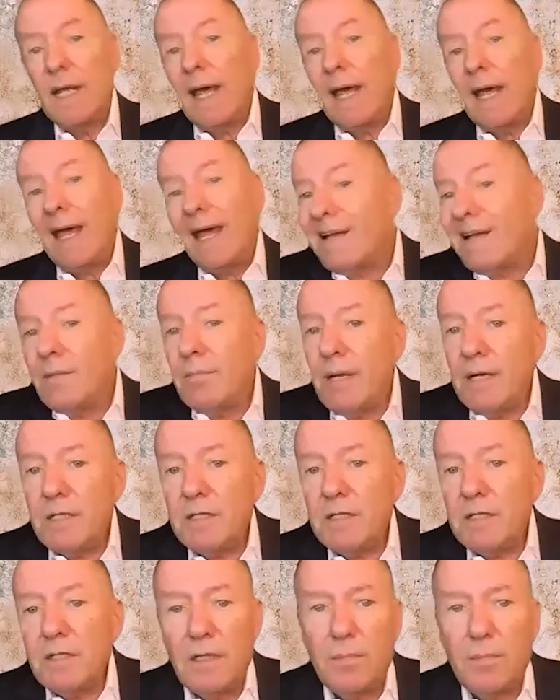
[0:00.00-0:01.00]
And I
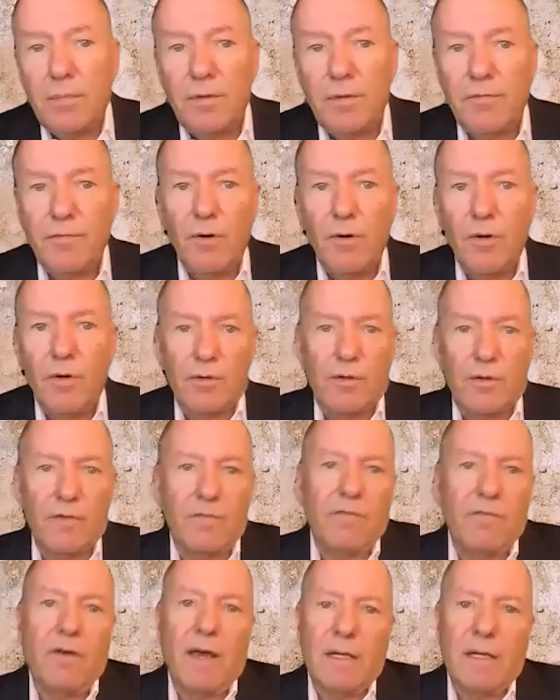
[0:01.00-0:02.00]
mentioned it before, the
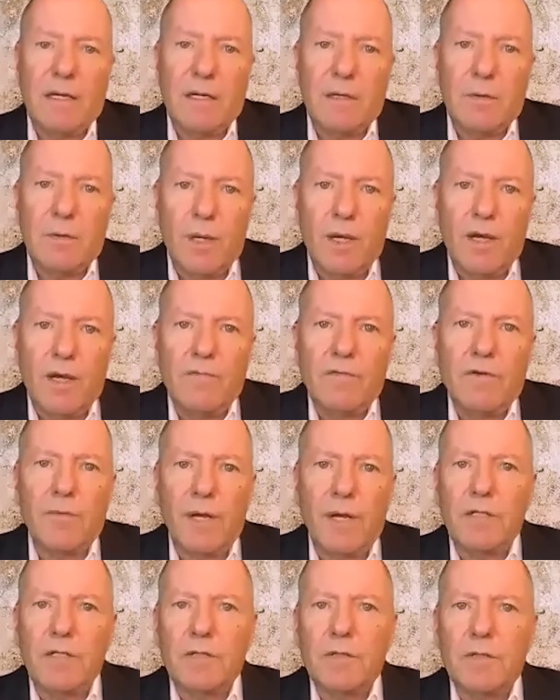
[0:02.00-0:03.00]
fact that we have
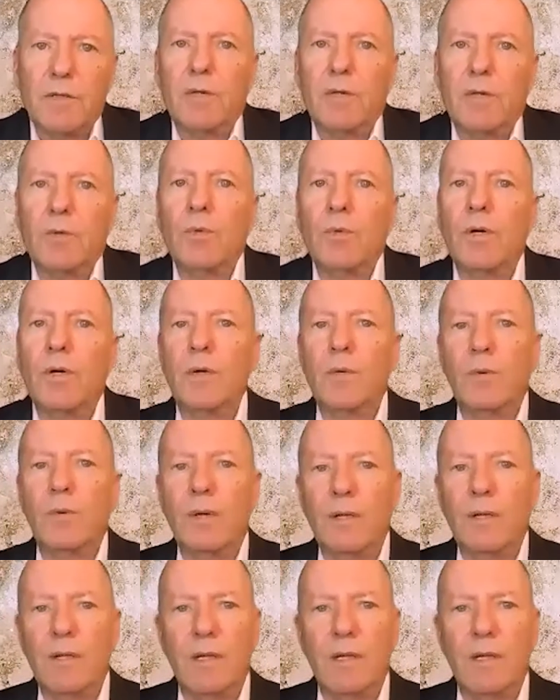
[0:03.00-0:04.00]
graduates work with